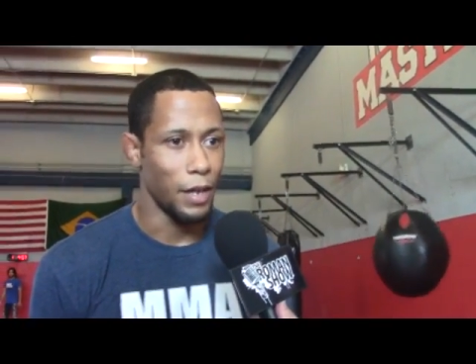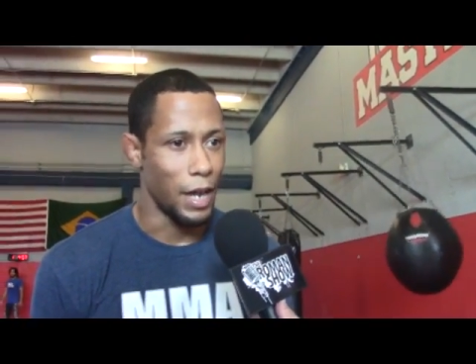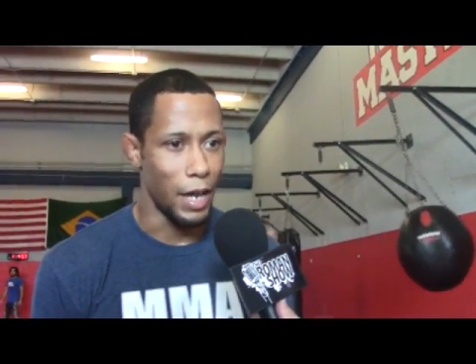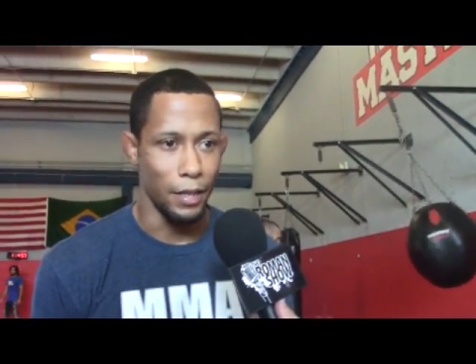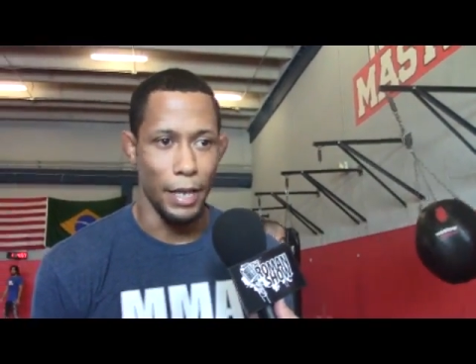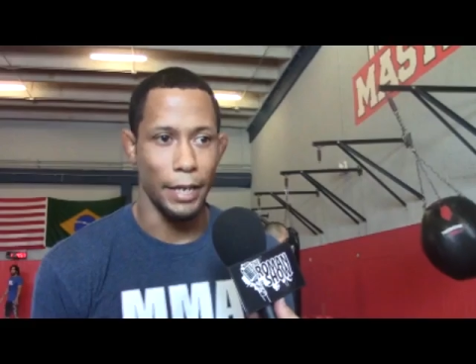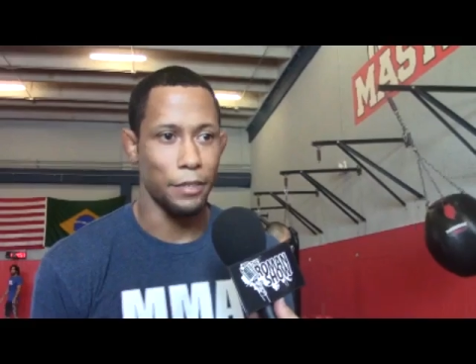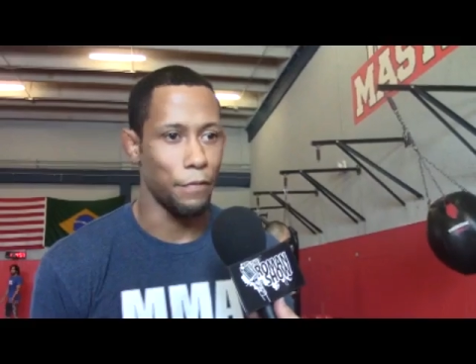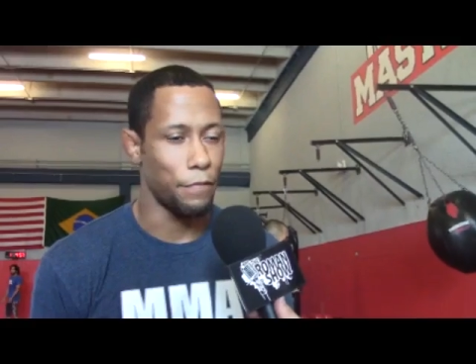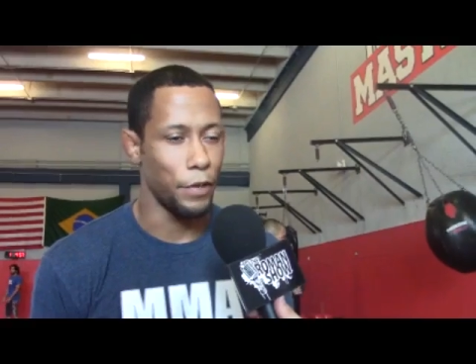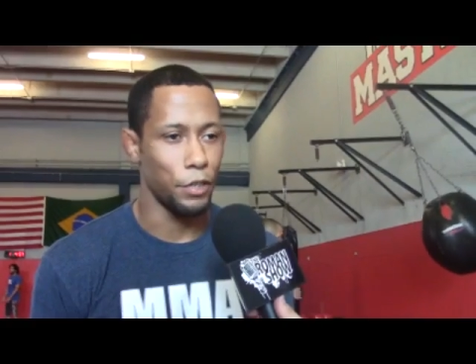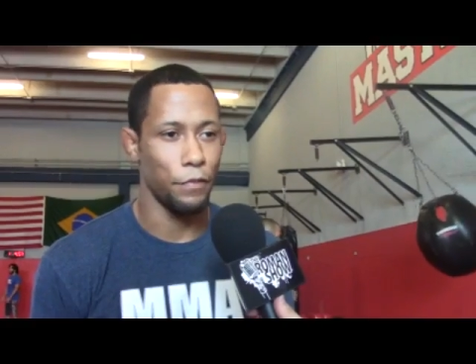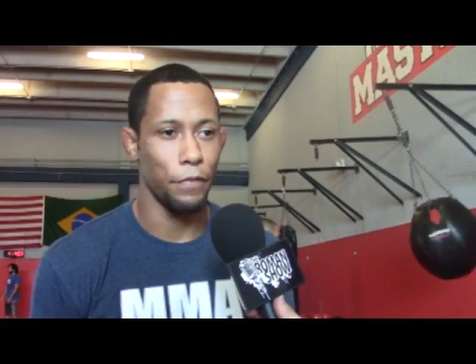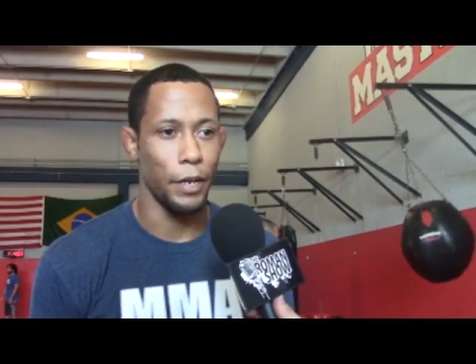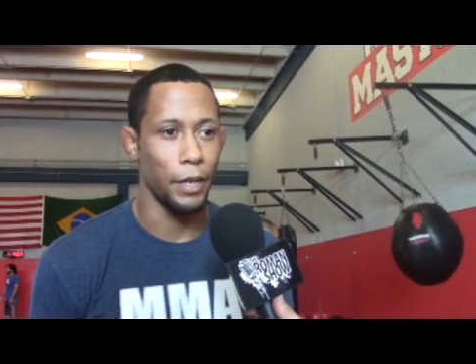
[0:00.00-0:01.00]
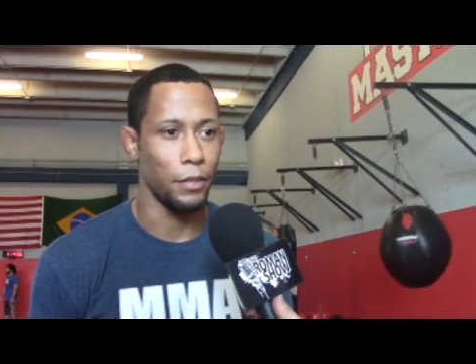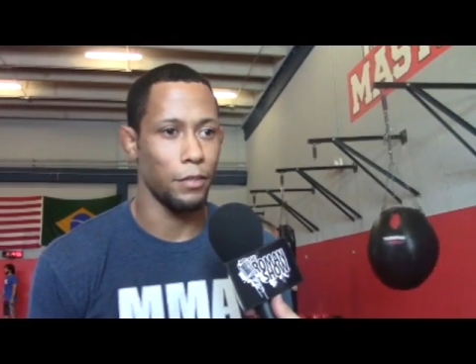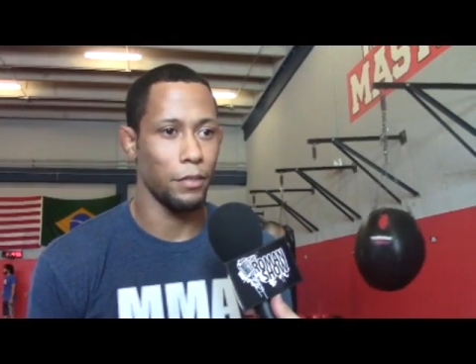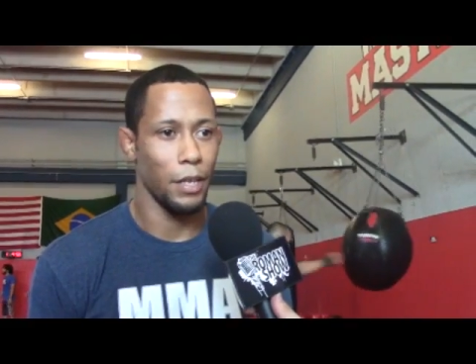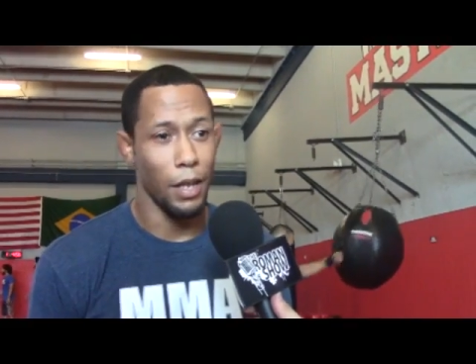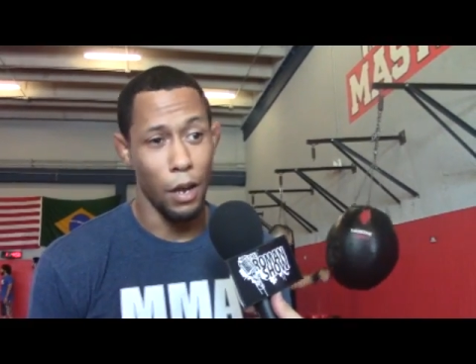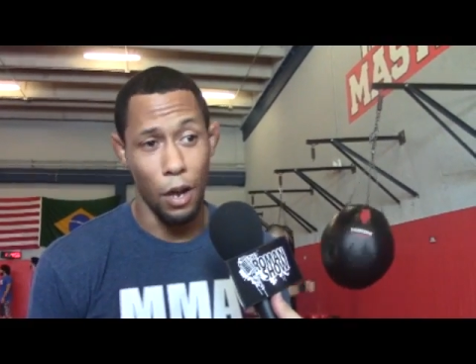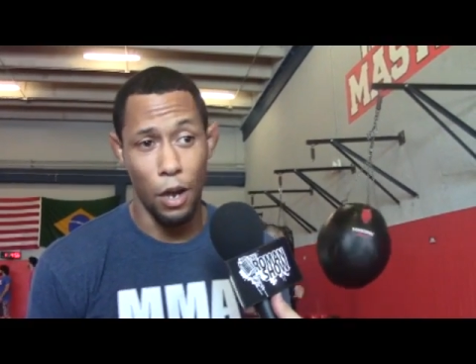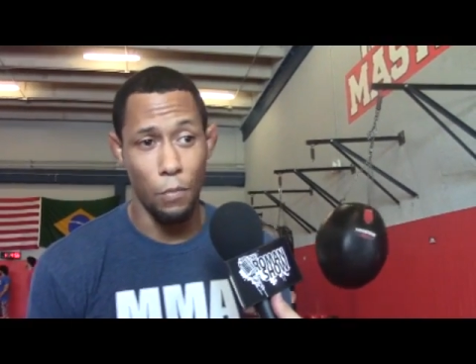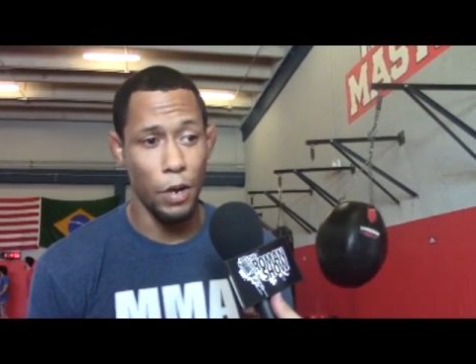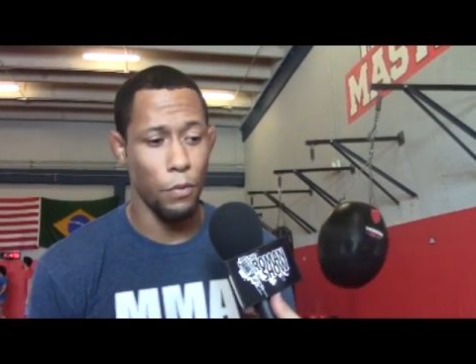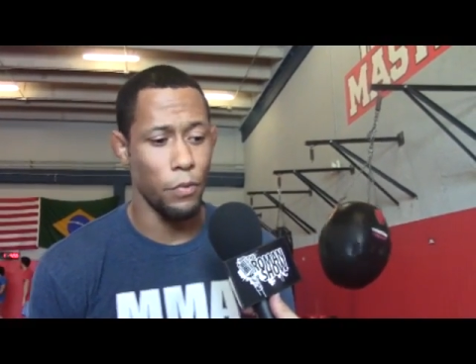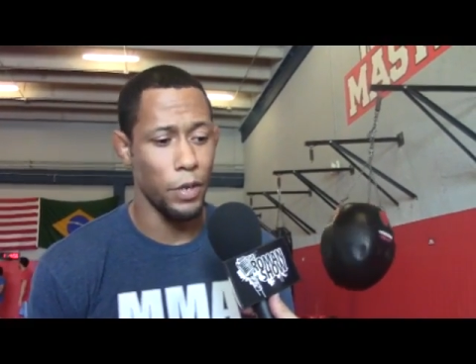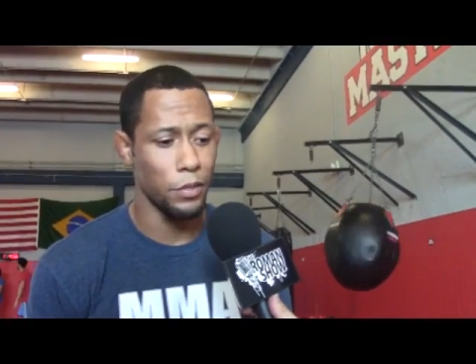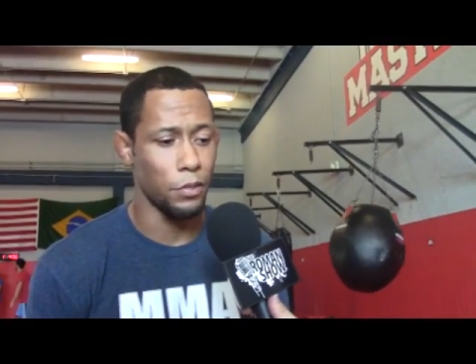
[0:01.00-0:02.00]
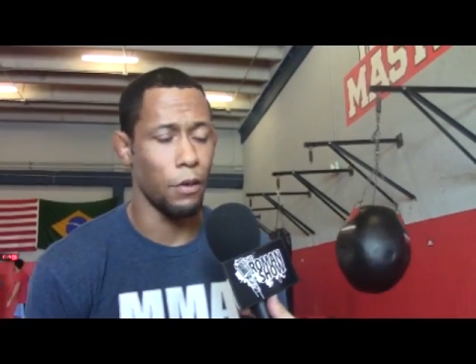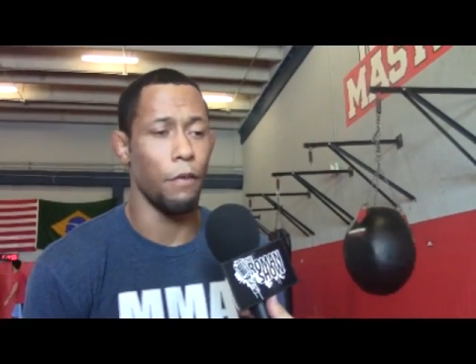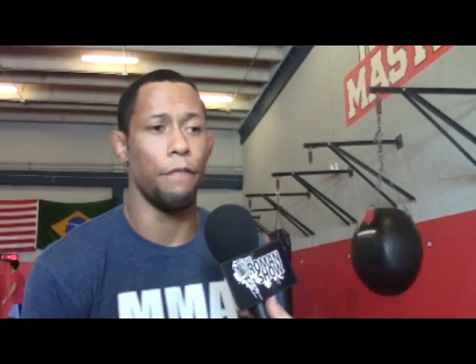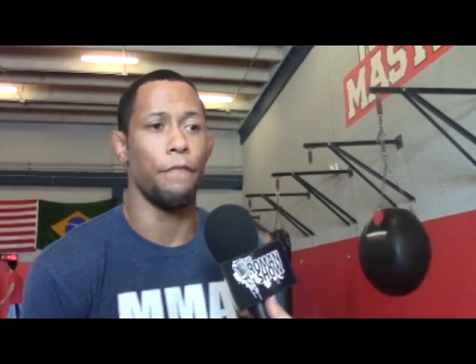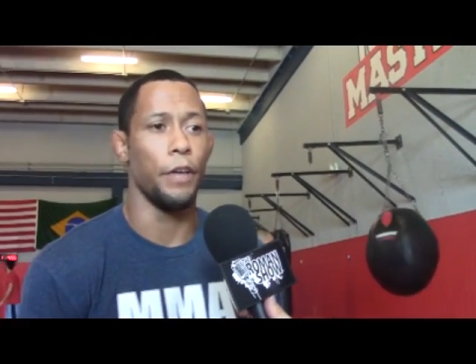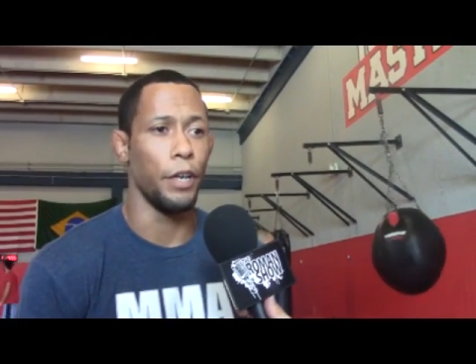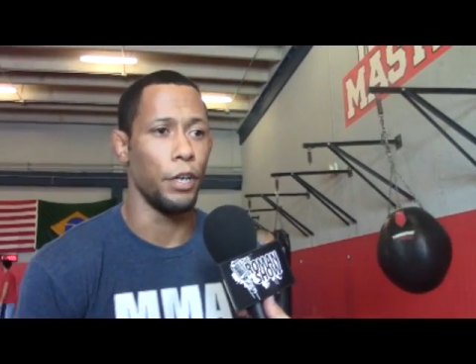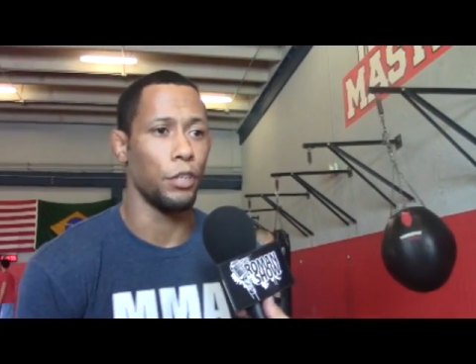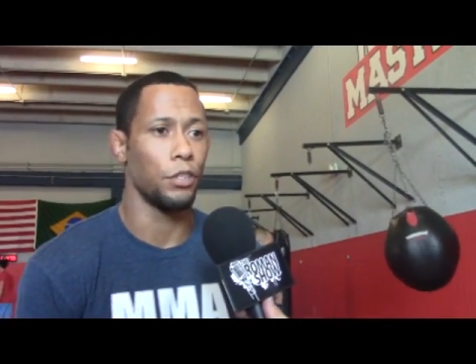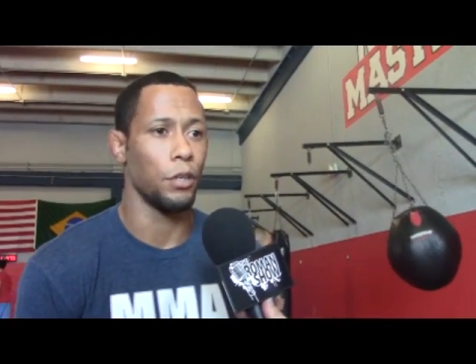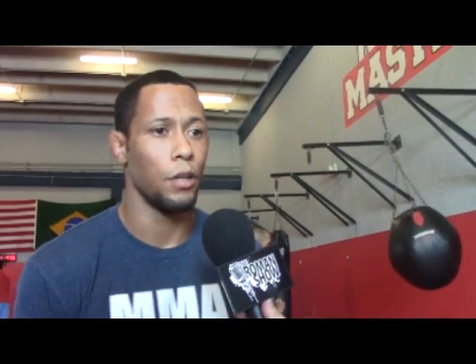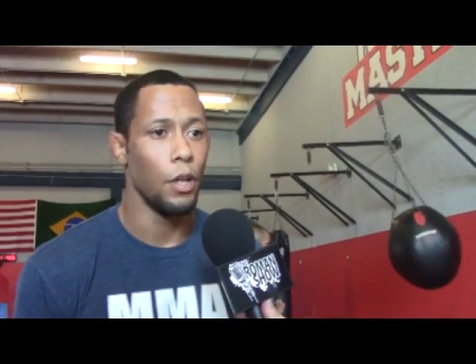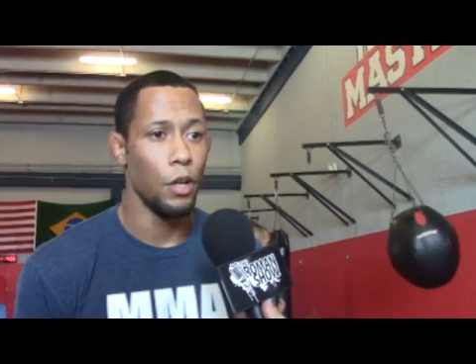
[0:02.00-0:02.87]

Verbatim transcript: I like to finish fights. All my wins are finish.